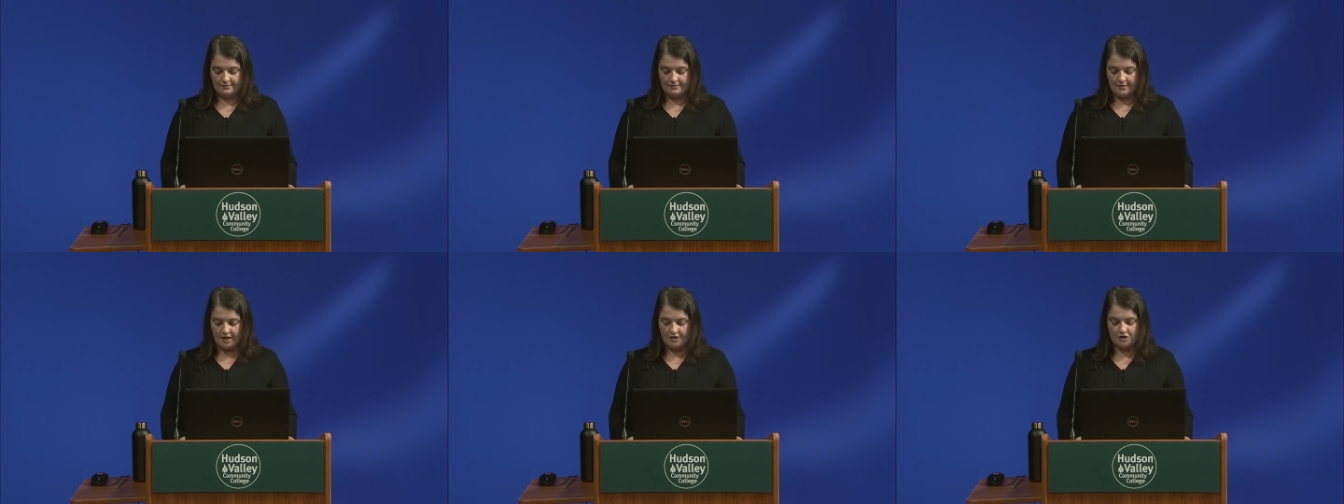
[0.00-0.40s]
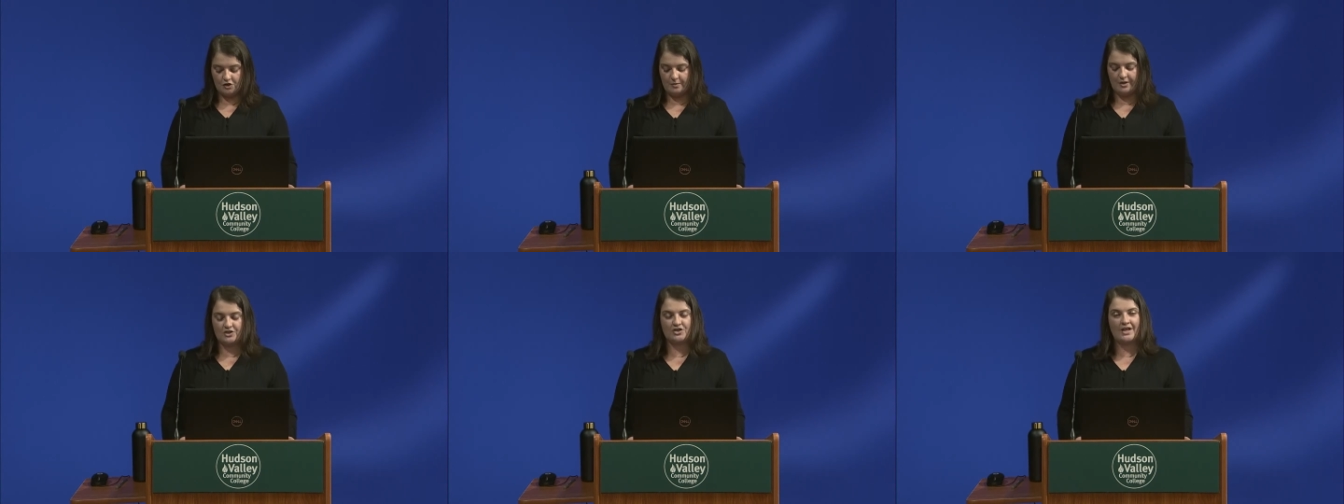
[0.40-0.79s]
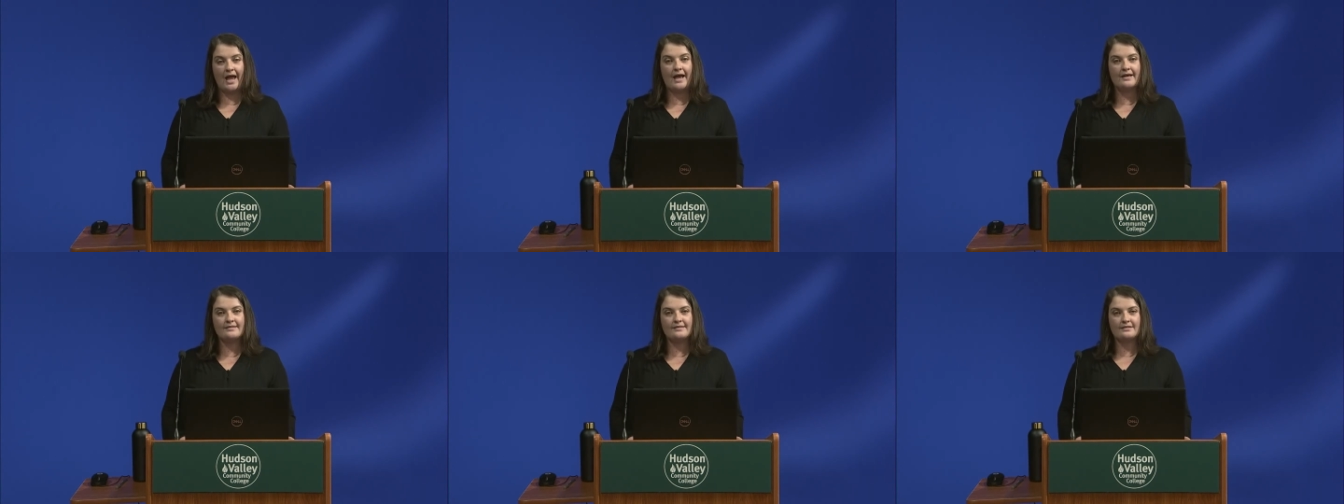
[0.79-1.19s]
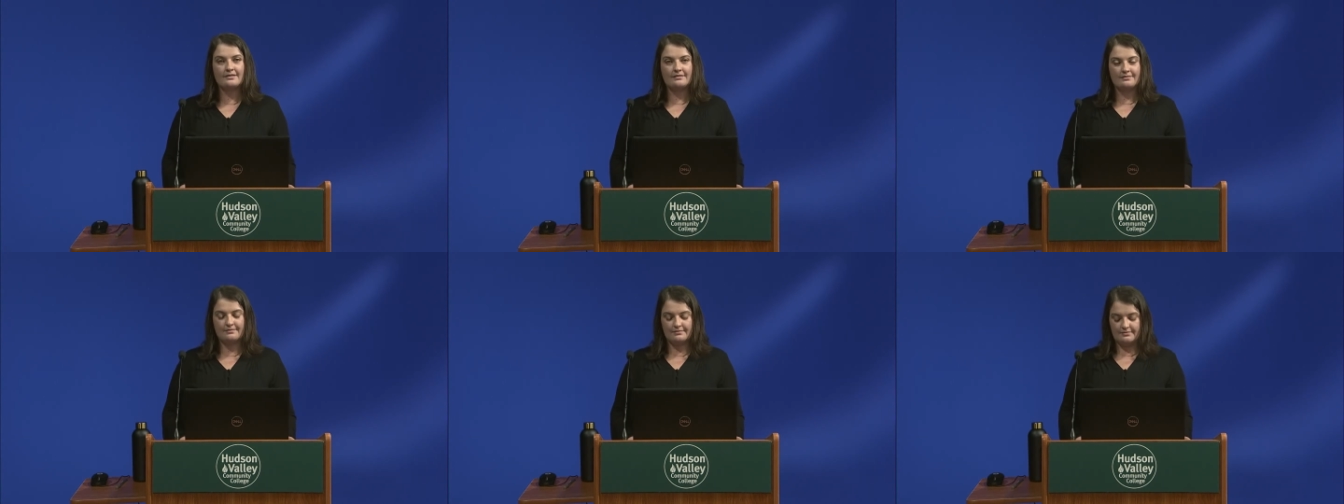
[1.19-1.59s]
Not too much to ask,
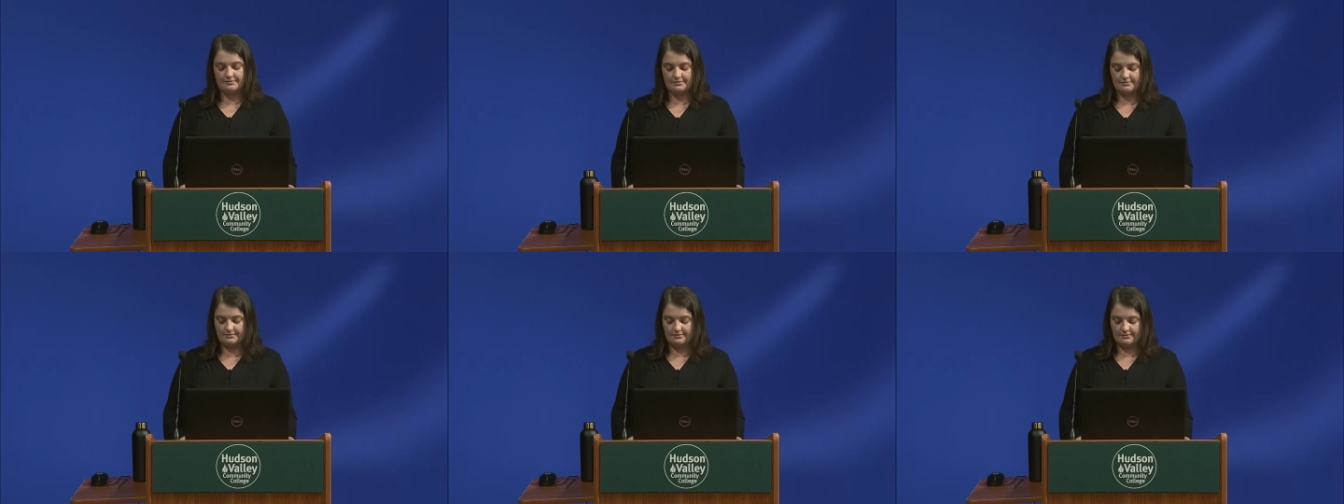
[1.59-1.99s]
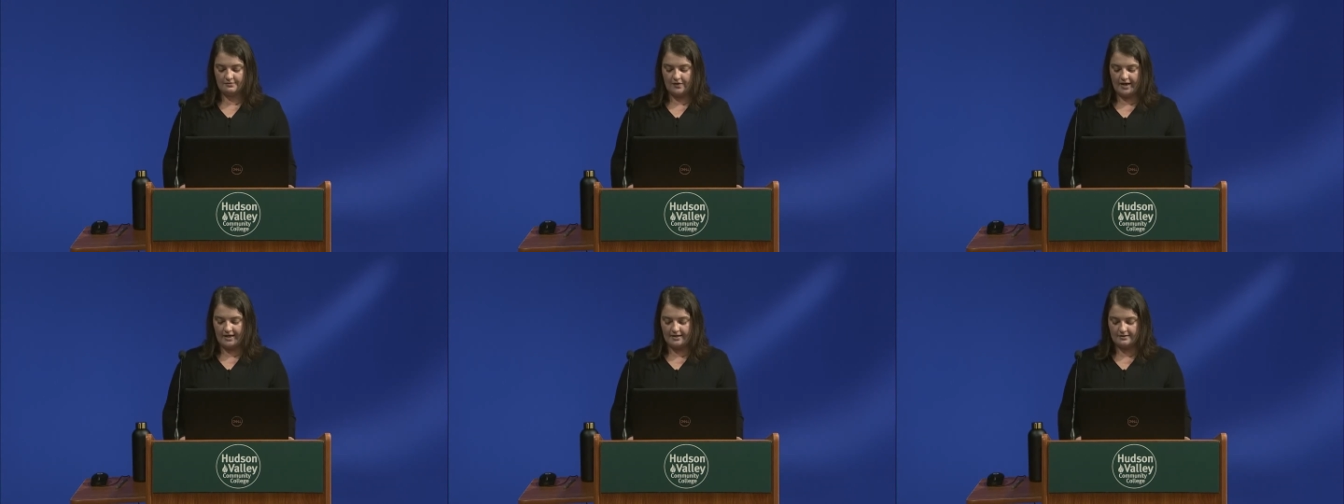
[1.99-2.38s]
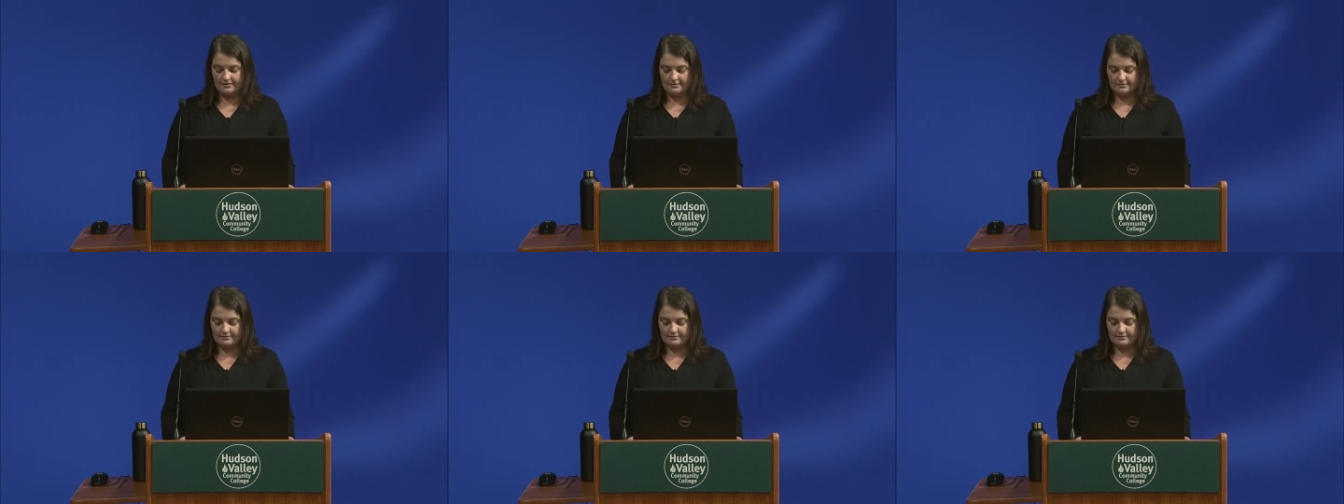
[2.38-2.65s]
right?